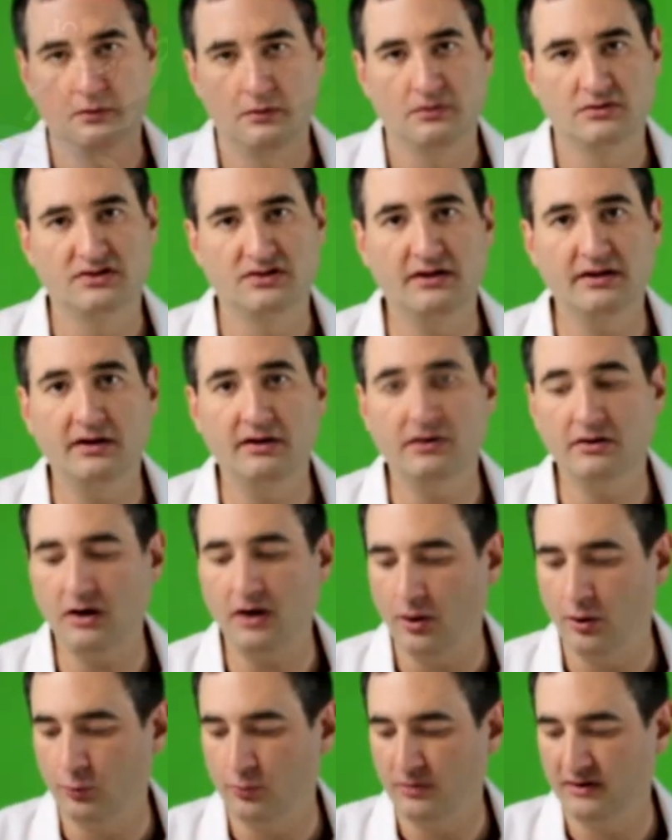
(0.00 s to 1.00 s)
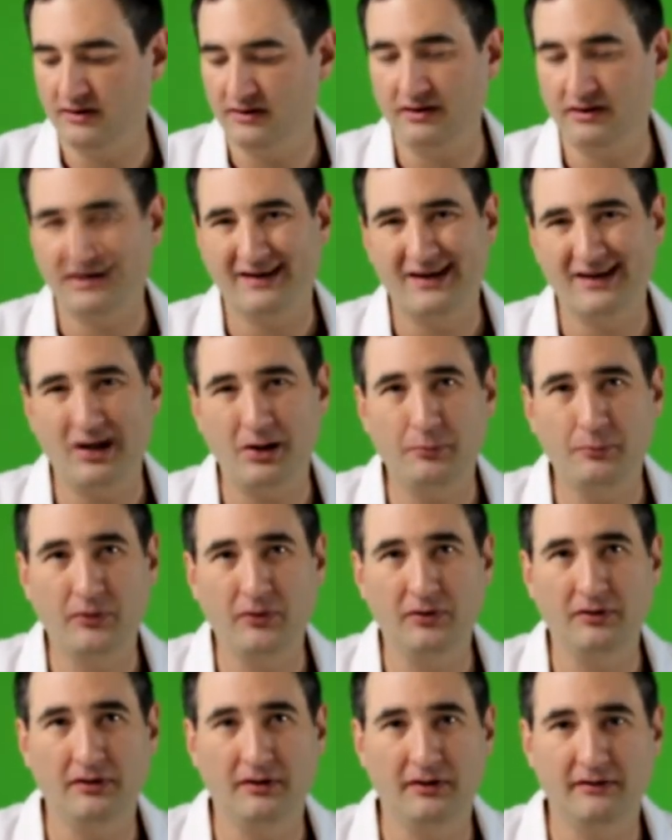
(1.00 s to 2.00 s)
So there you go. With a
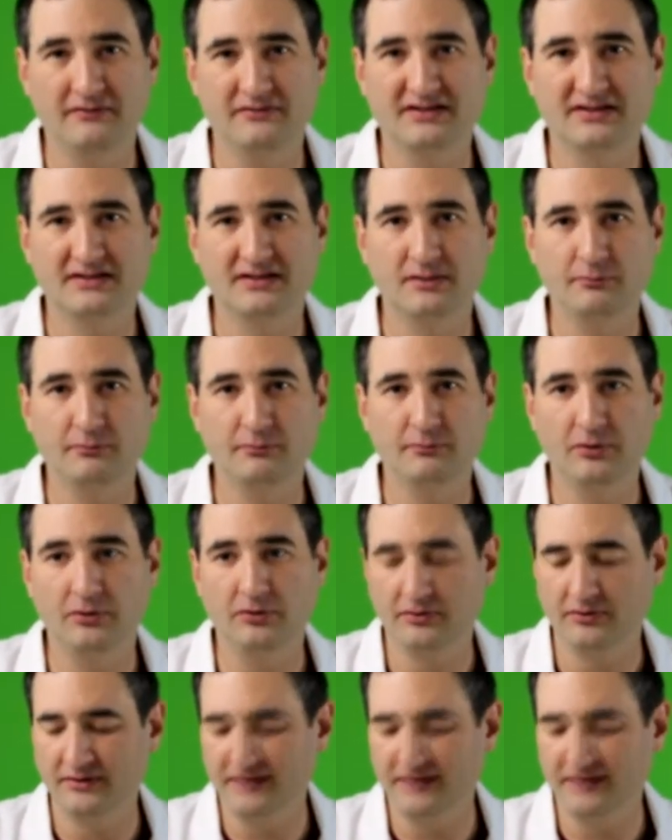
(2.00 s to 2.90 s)
couple of simple